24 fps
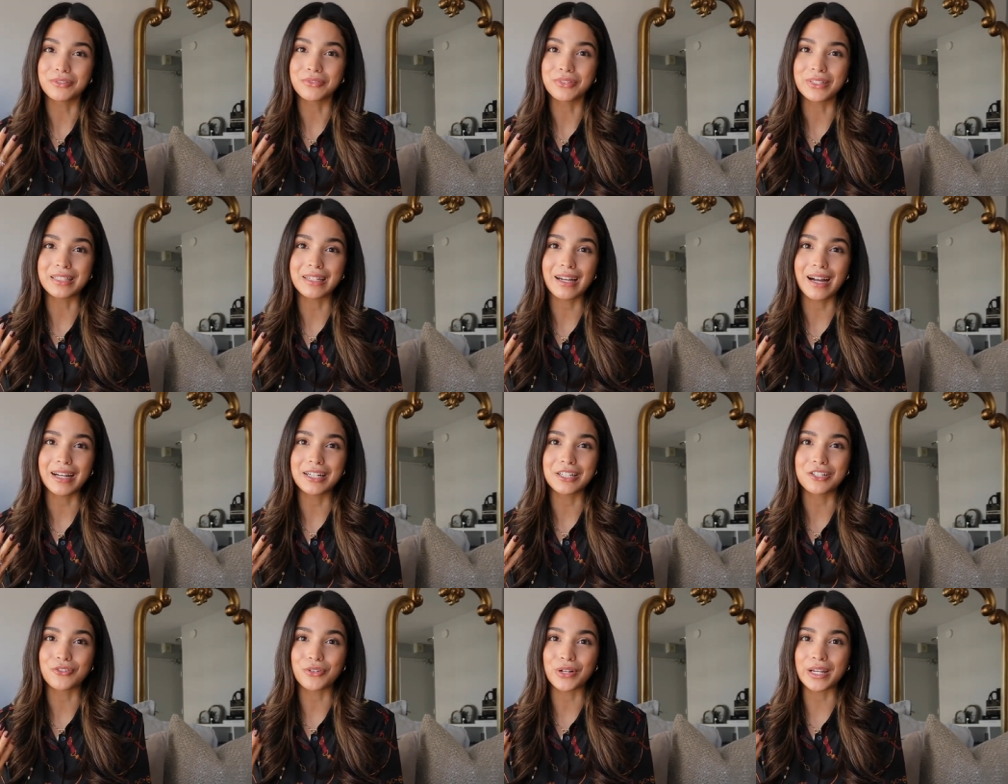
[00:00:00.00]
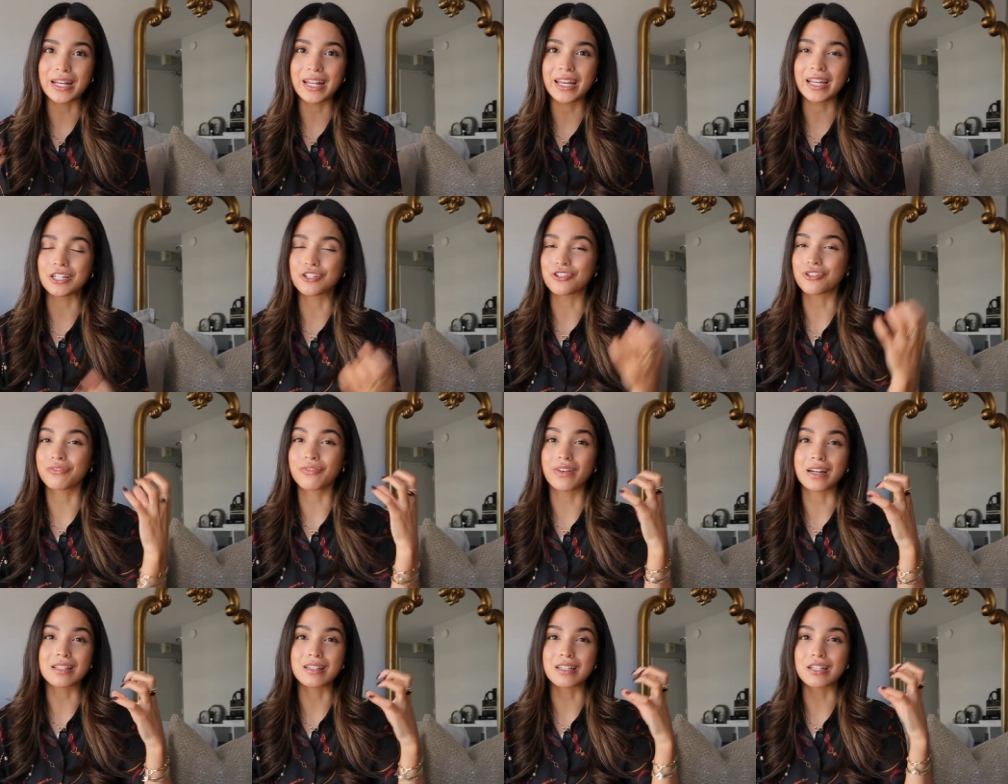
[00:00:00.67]
really hydrating and she
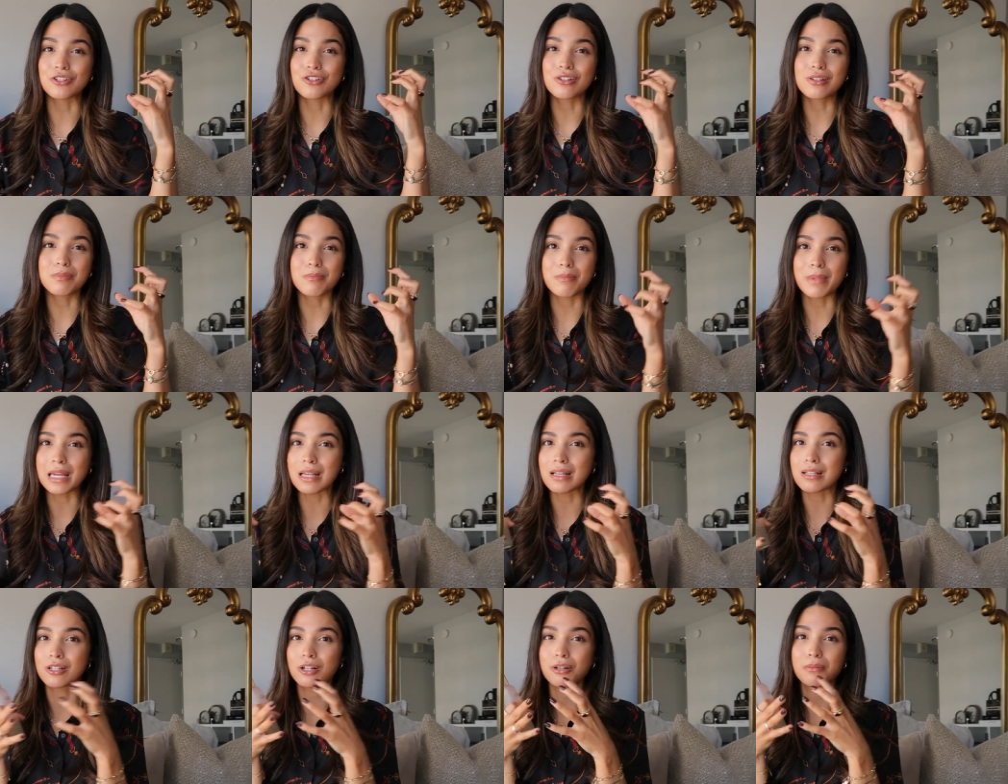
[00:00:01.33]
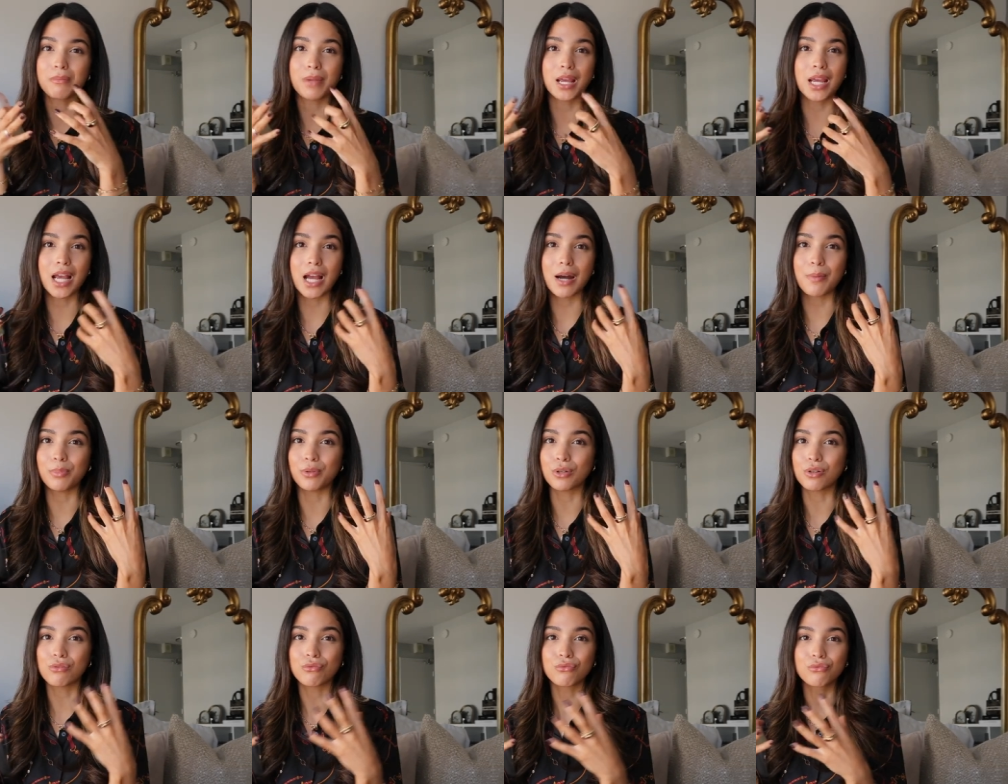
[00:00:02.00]
finds it just makes her makeup
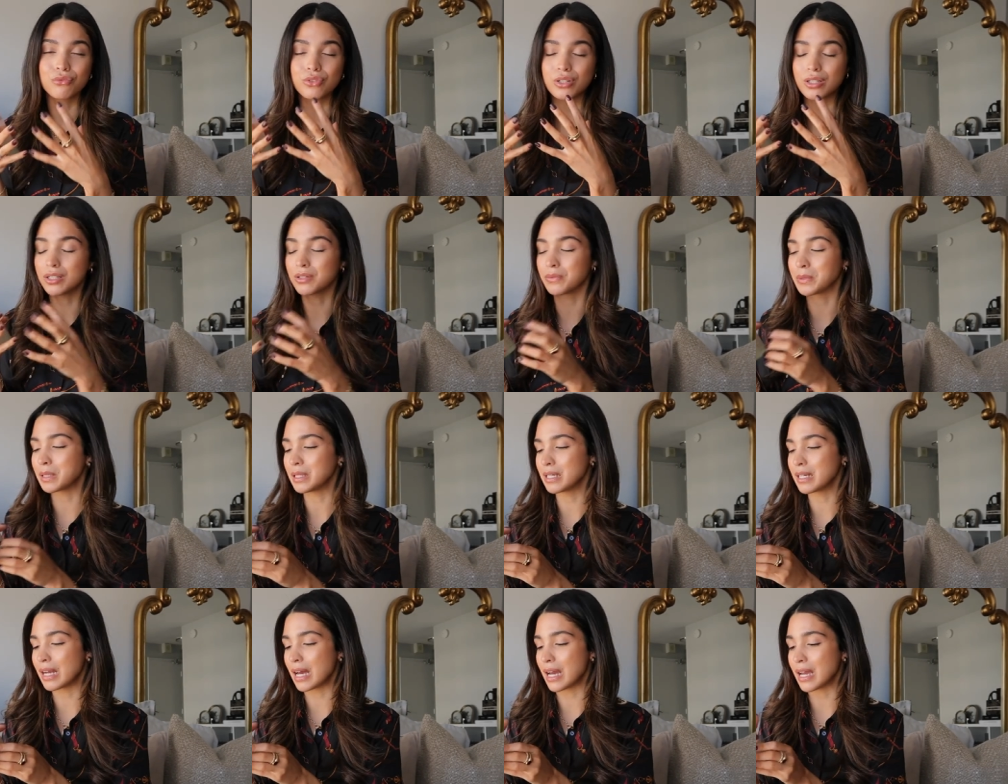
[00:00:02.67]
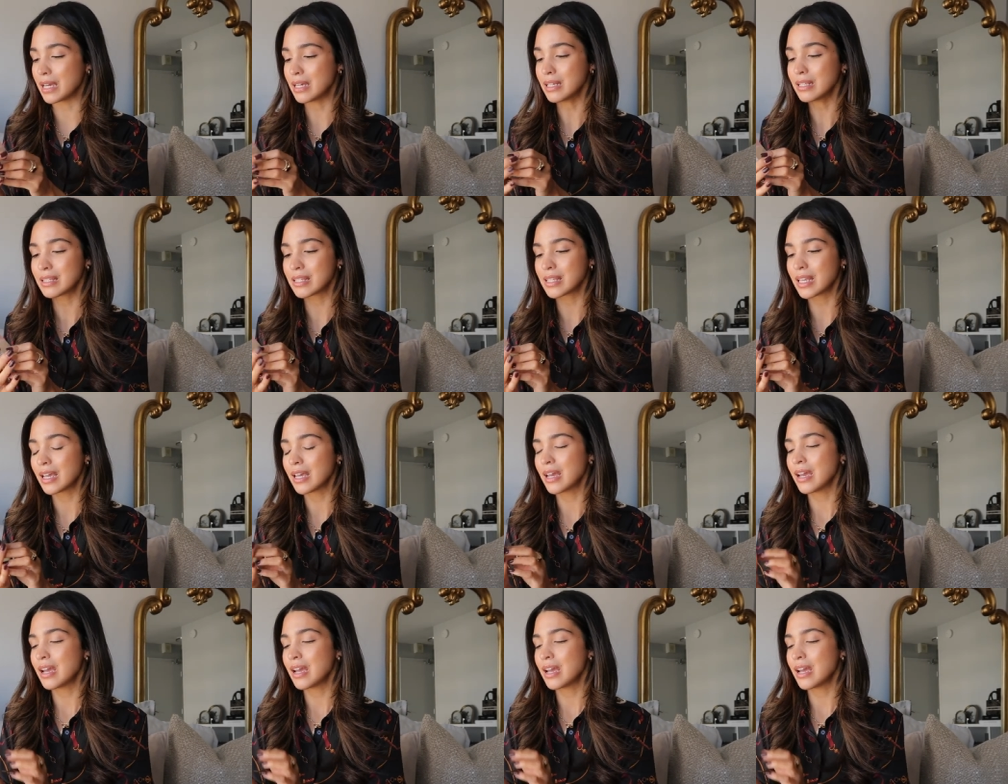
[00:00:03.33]
look really, really nice.